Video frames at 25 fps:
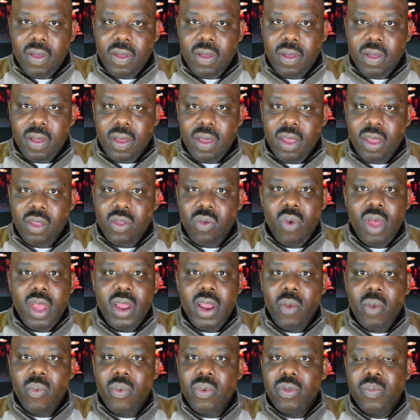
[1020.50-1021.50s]
in a way
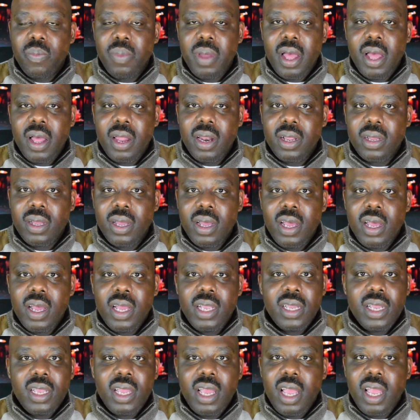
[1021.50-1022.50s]
that was better
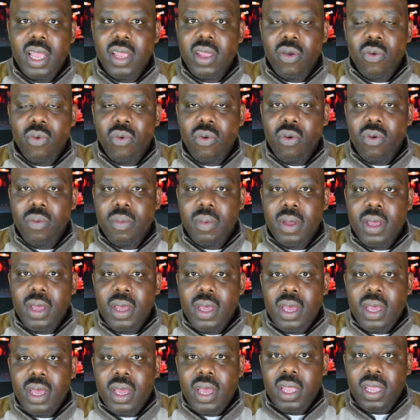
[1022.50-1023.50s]
than any group
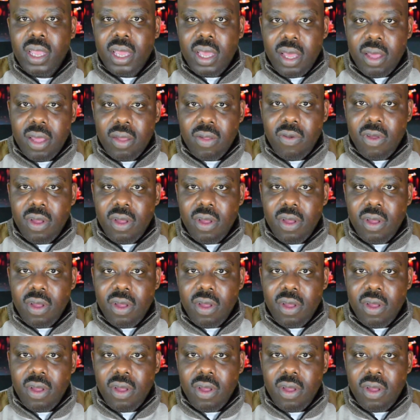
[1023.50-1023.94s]
in the history of